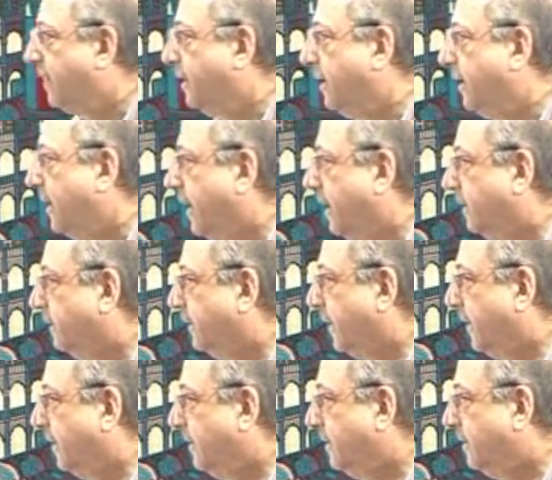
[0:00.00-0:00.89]
And
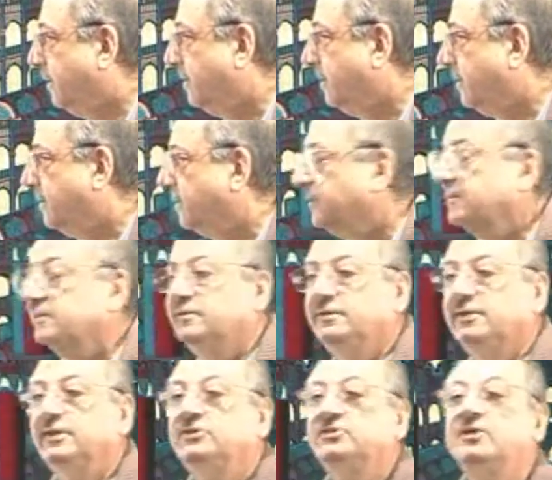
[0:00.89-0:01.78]
then
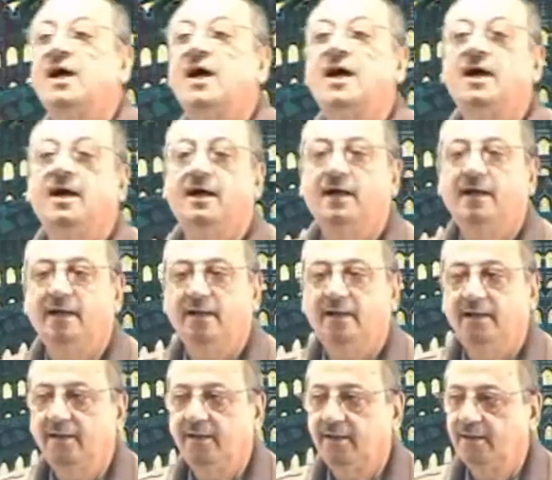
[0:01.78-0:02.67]
Tis'a.
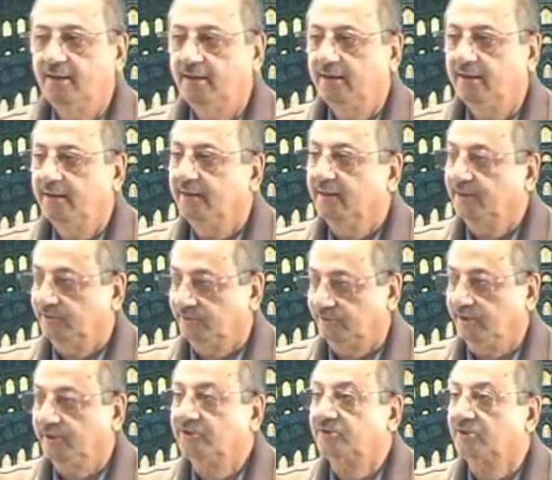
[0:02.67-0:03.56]

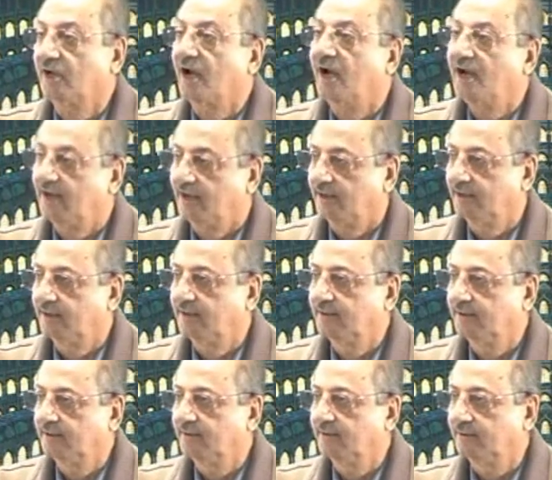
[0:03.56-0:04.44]
Tis'a.
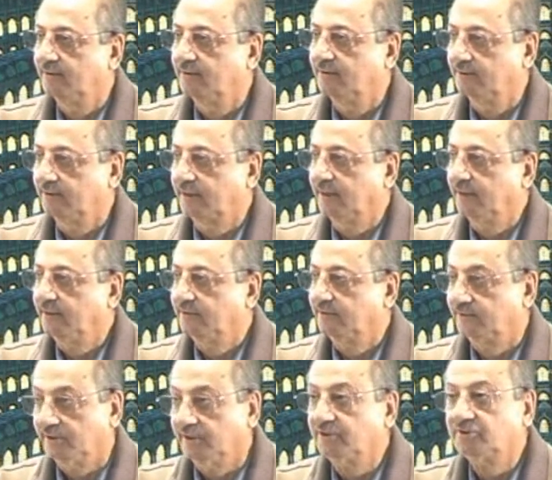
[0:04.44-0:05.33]
Okay?
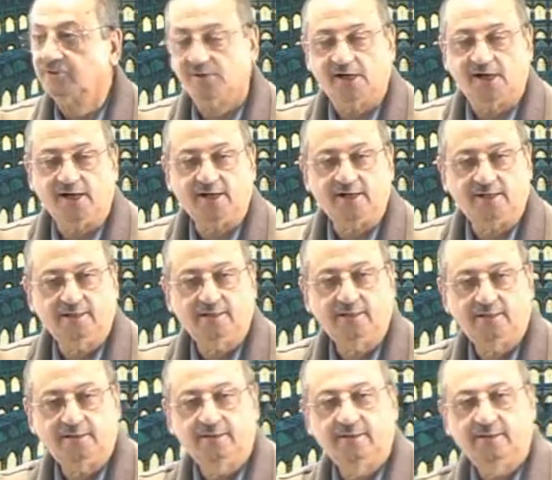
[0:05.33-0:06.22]
Tis'a.
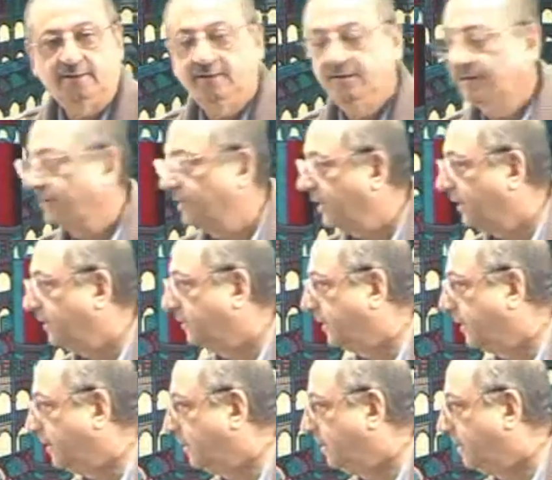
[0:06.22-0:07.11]
And
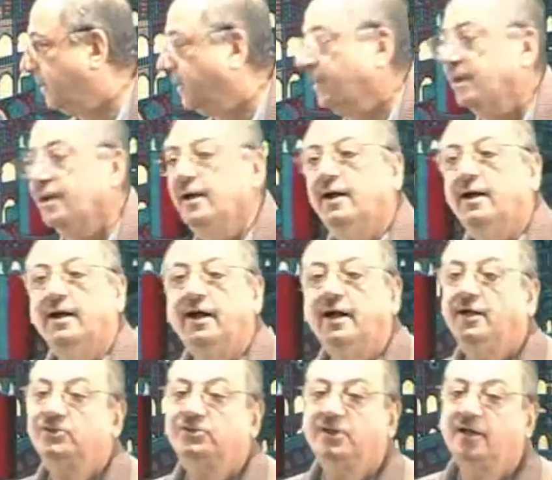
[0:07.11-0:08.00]
then
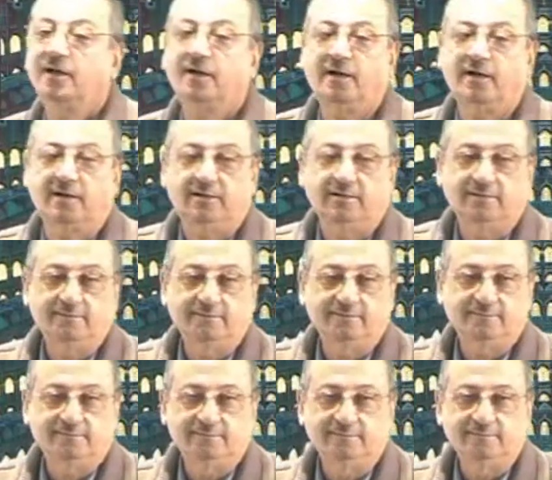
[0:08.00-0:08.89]
Ashara.
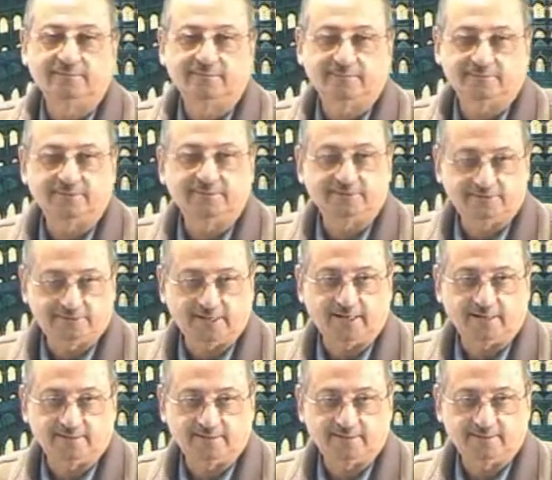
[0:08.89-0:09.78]
10.
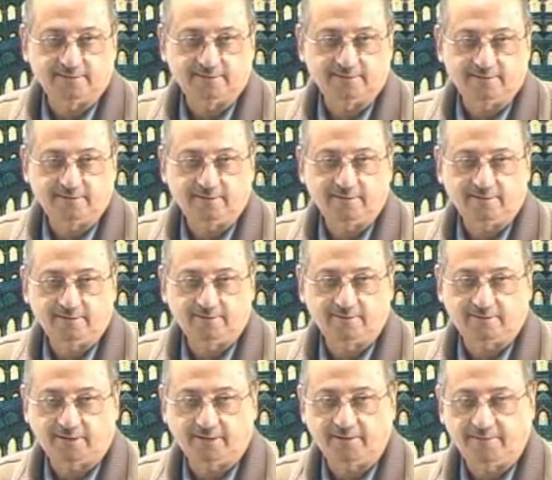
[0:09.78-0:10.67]

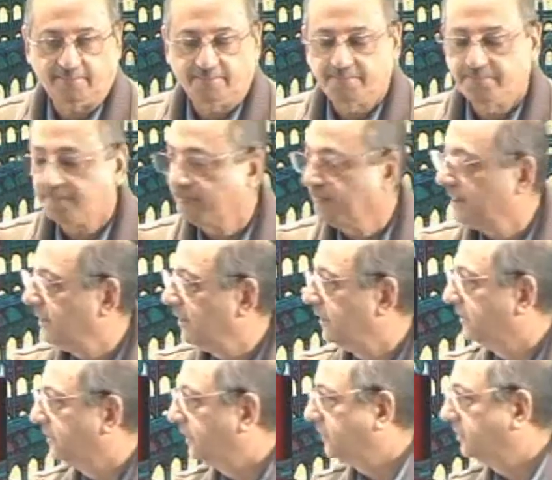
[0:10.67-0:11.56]
Okay?
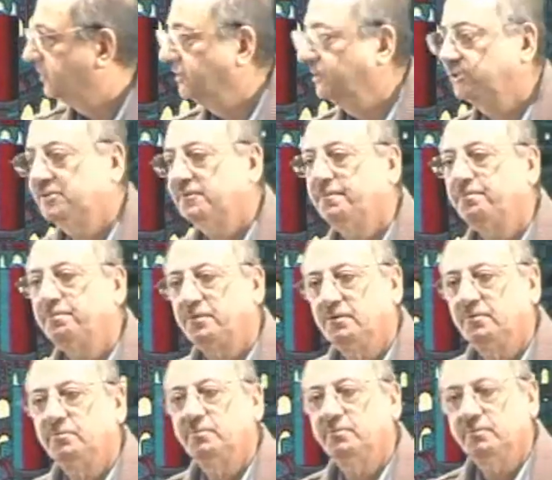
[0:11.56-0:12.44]
This is,
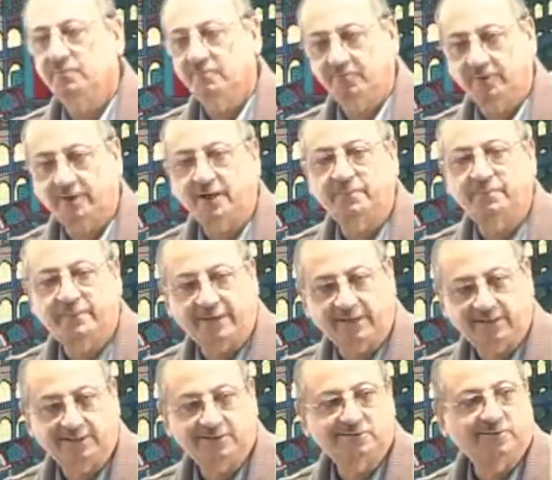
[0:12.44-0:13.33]
we can
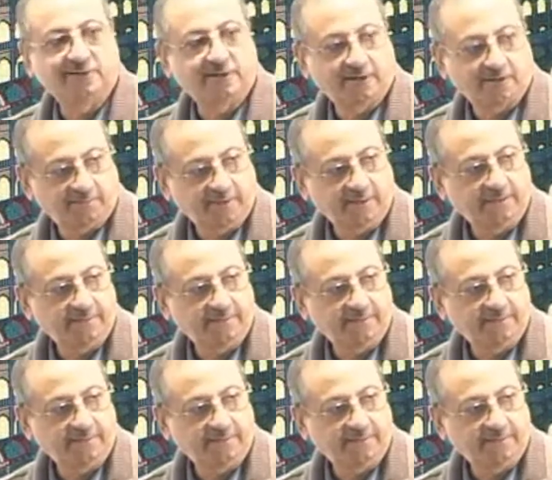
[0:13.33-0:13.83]
practice a little bit,